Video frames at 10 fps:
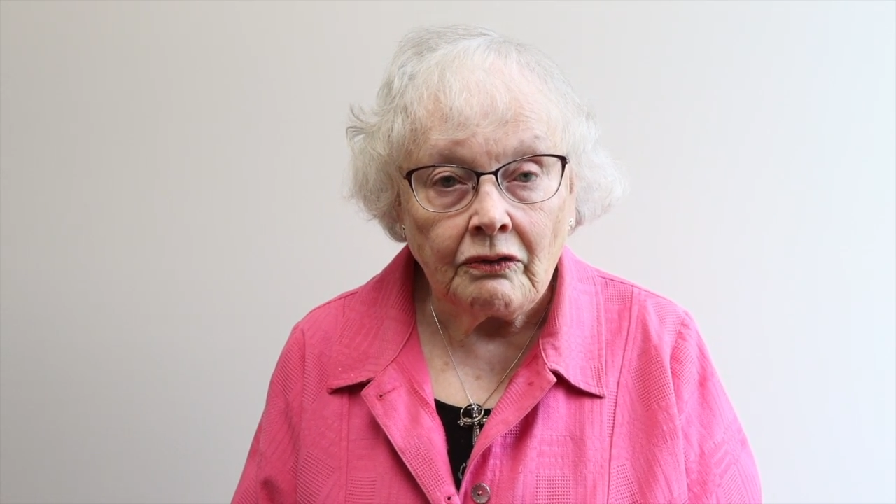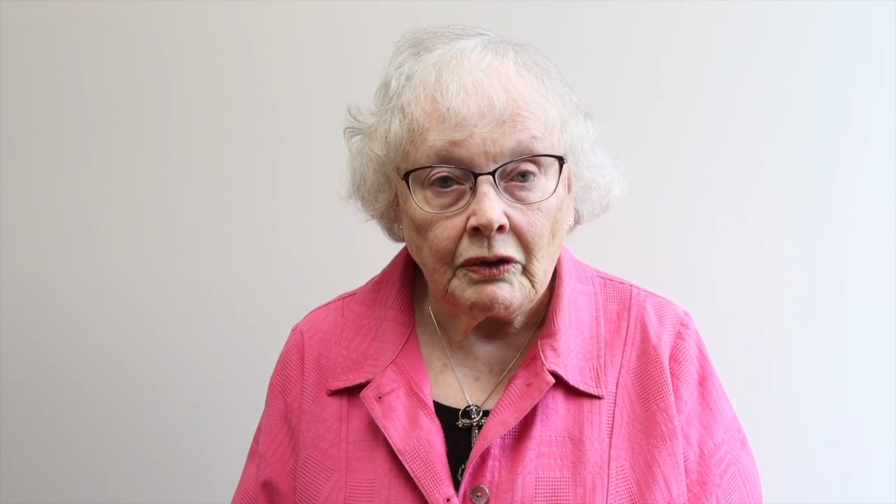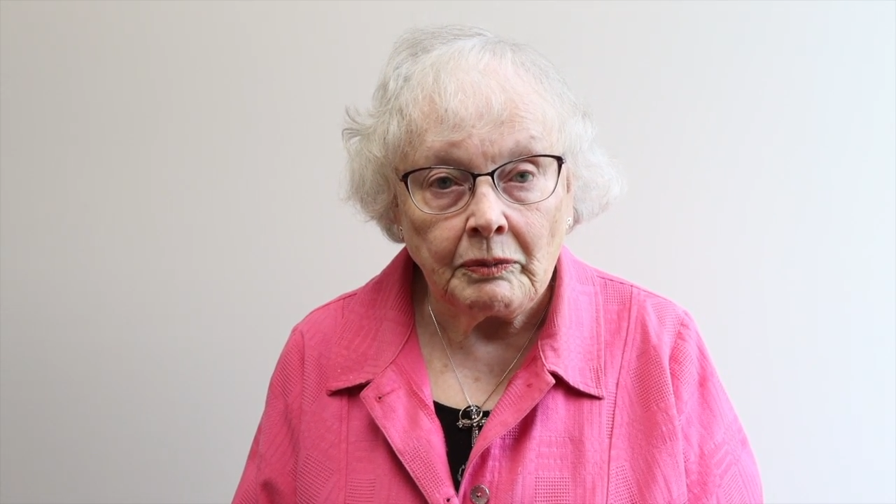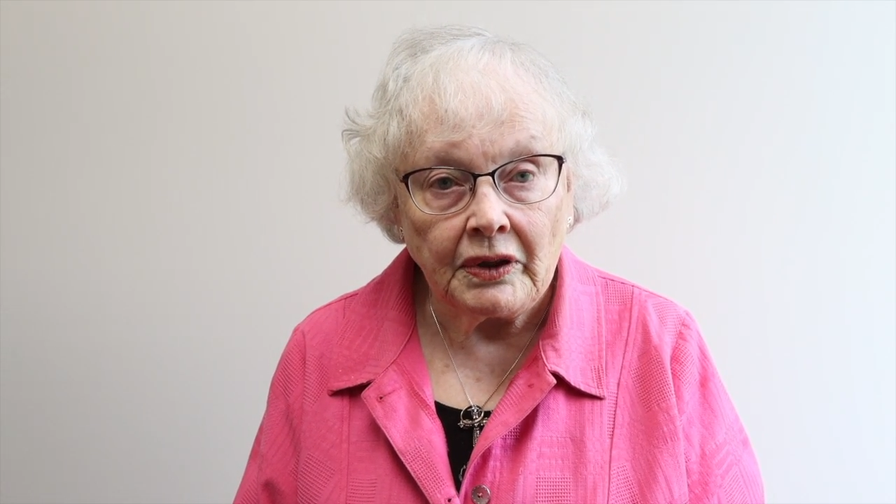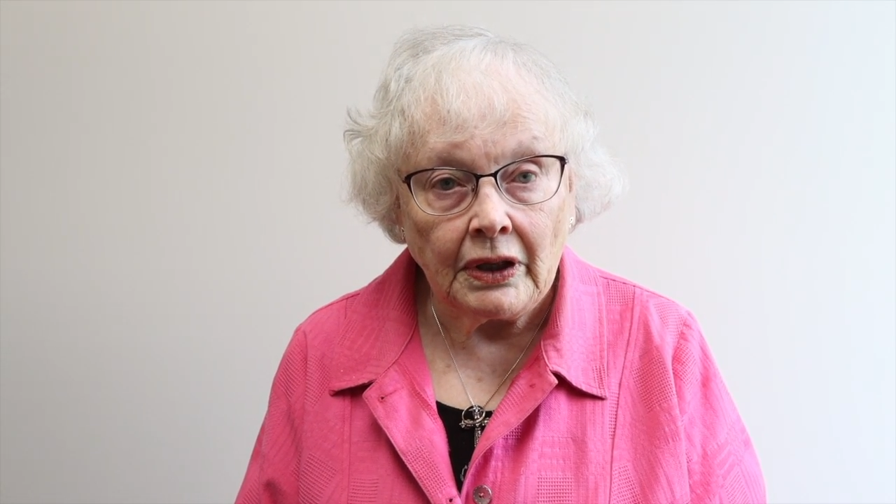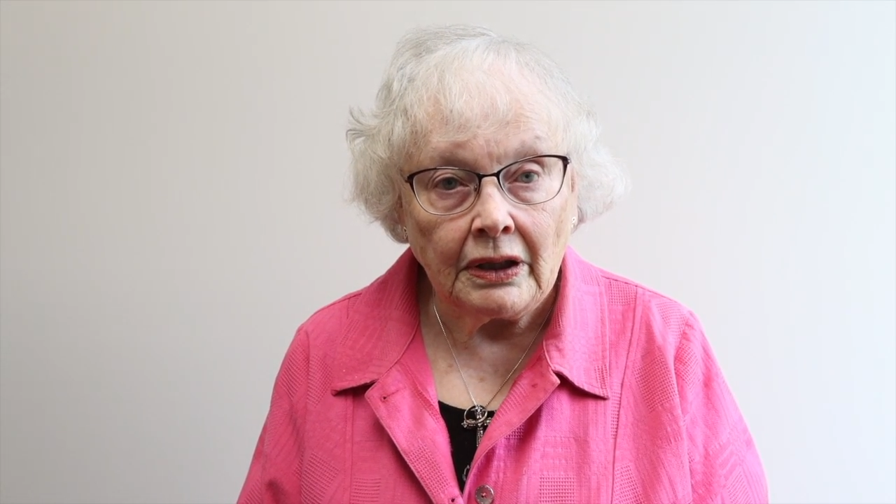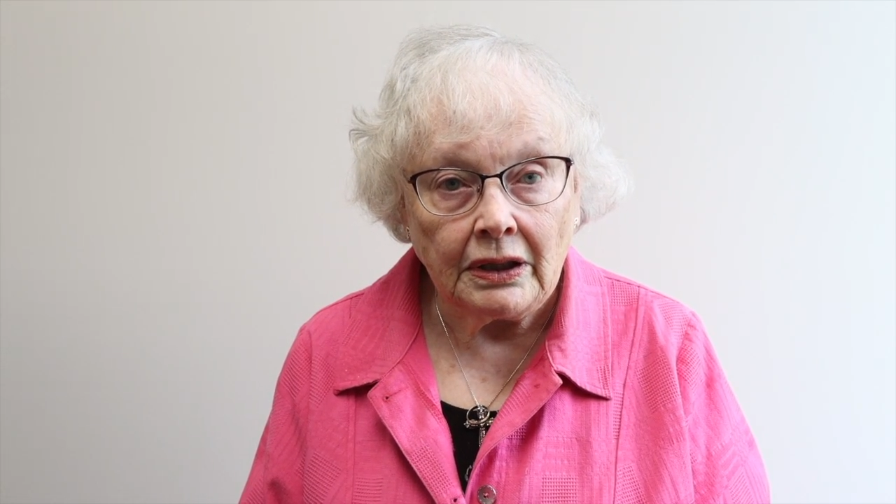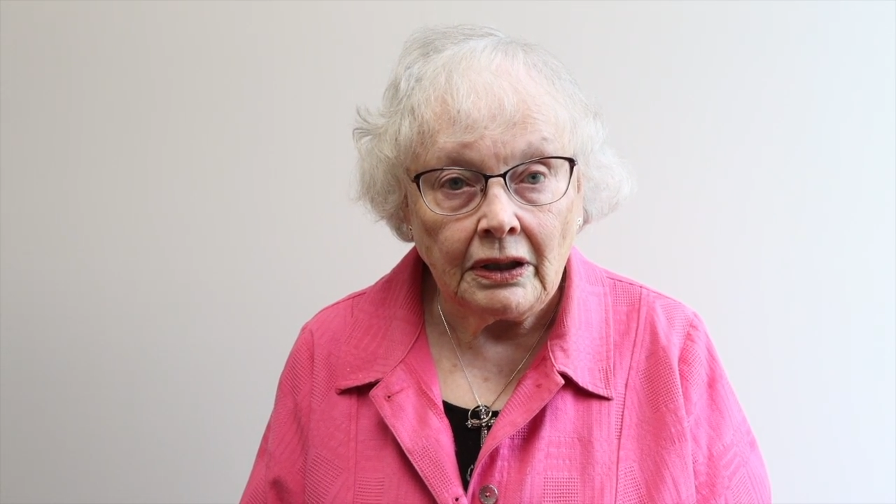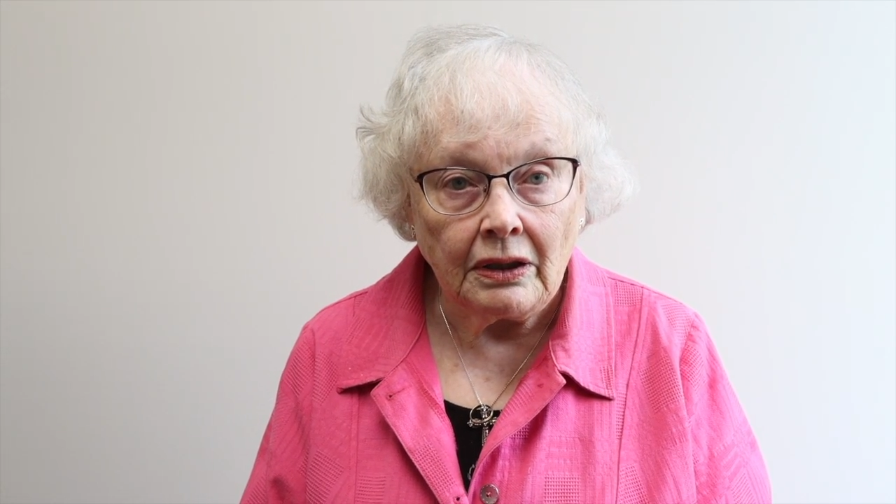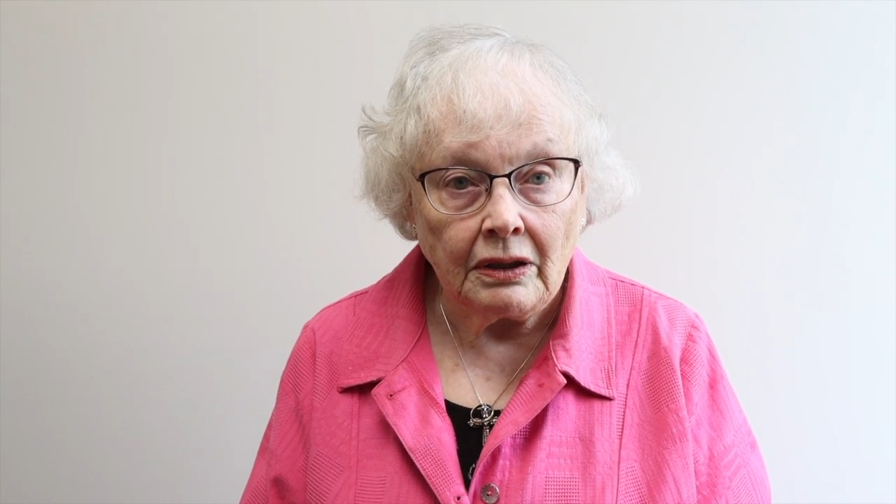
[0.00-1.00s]
From
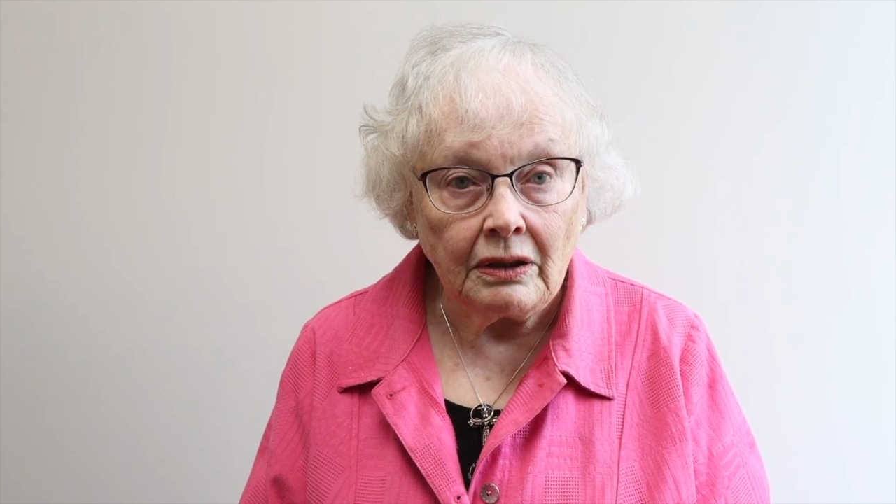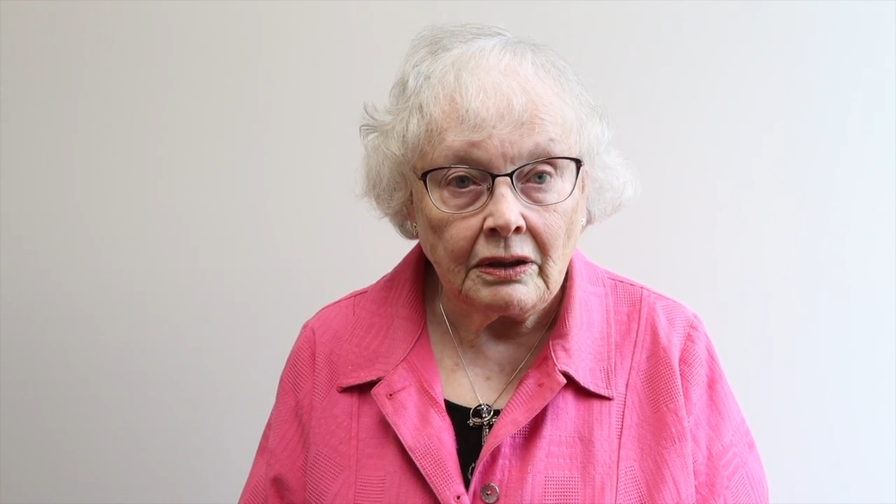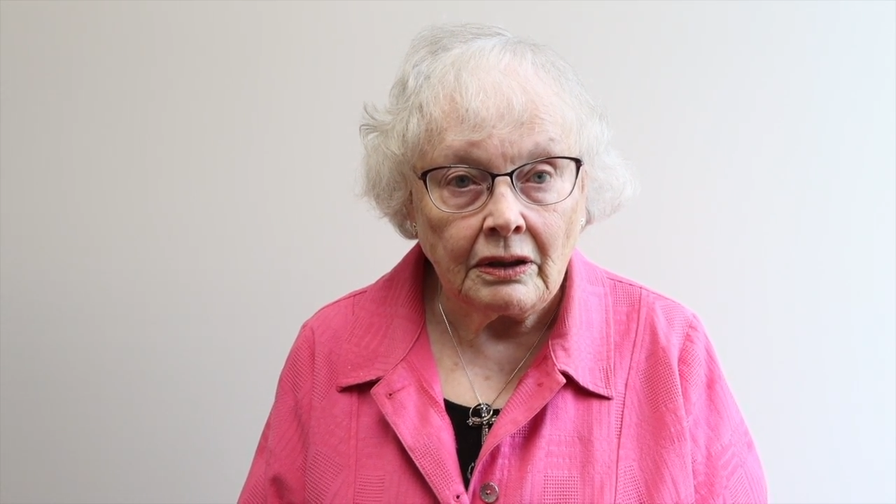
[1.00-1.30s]
studying